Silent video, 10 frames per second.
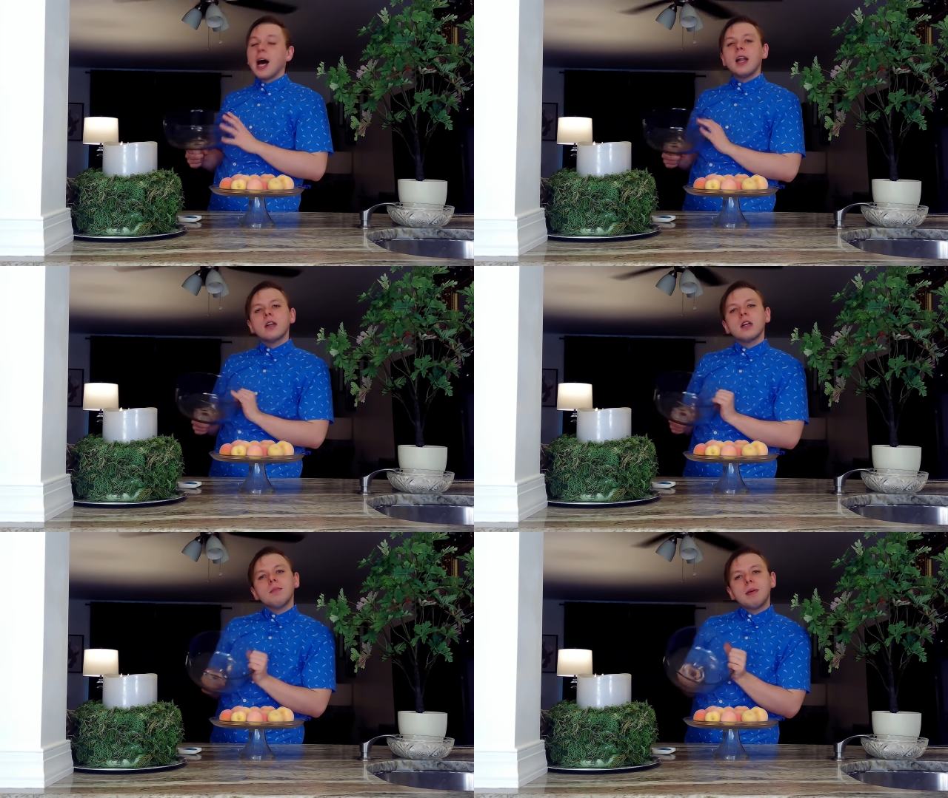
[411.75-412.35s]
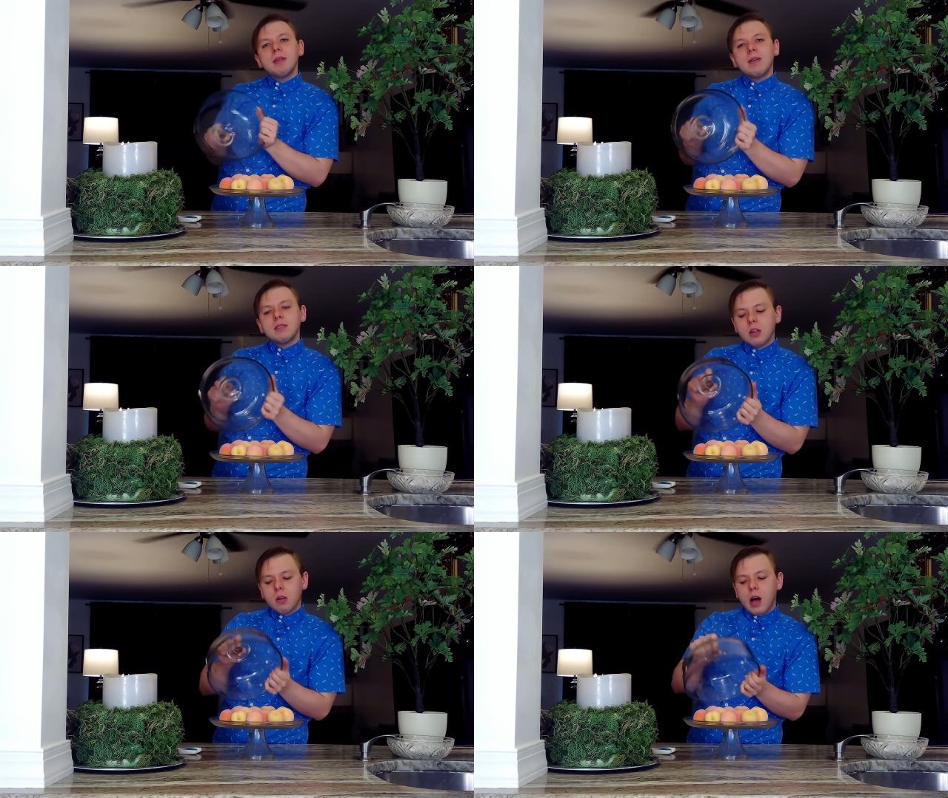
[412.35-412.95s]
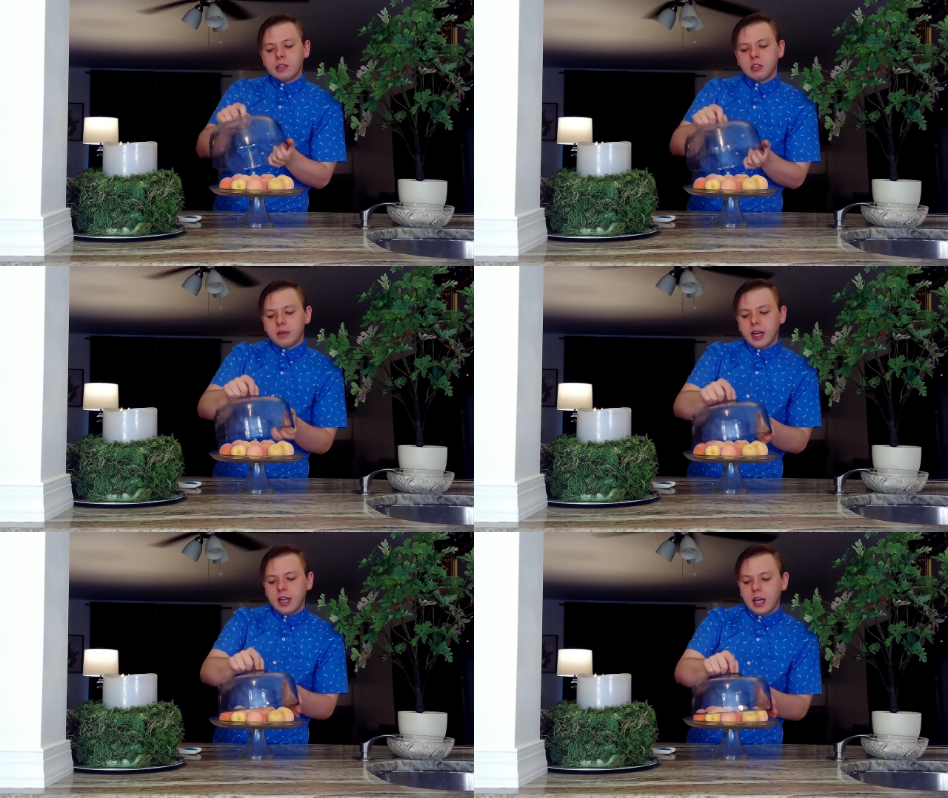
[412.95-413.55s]
I don't know, maybe that was a little
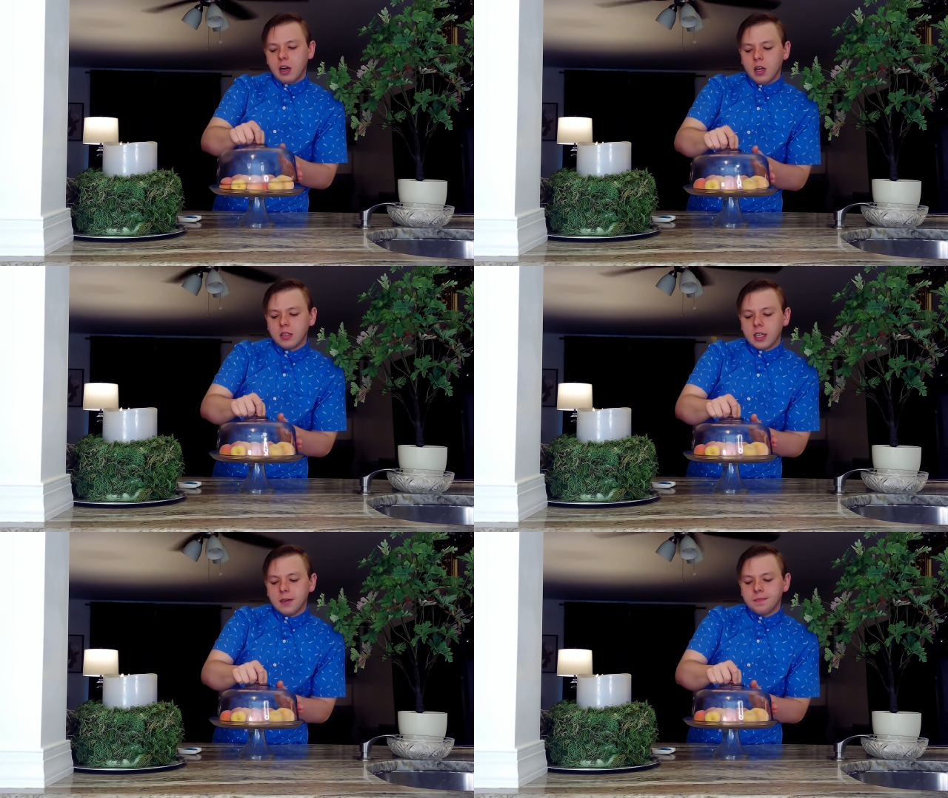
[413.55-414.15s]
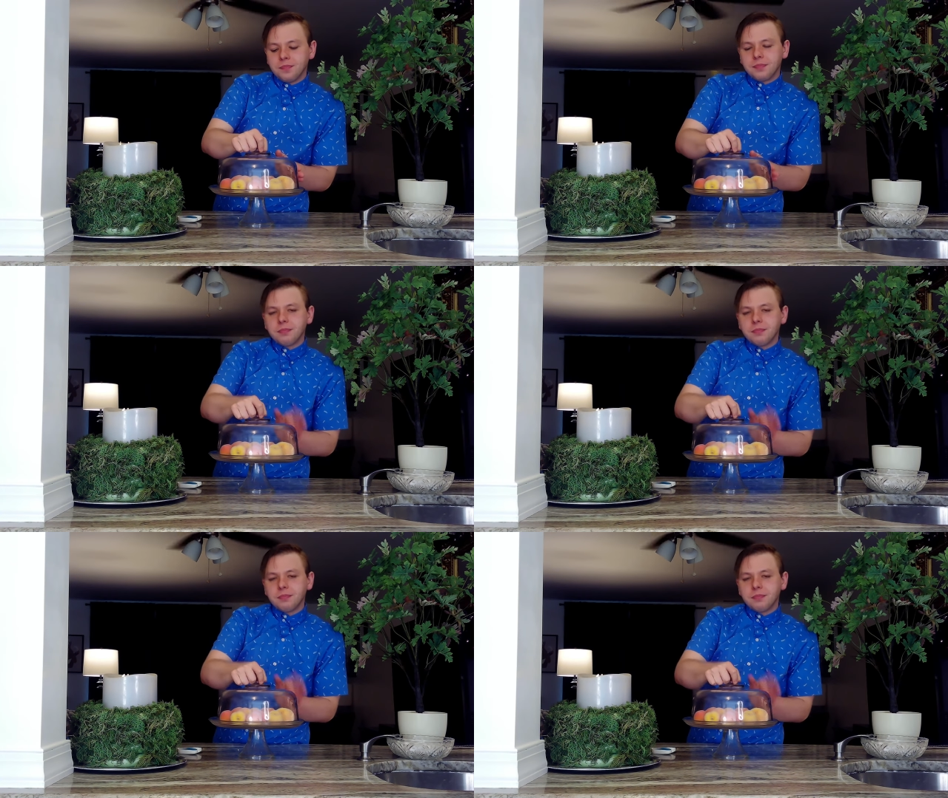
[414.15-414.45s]
Australian awesome.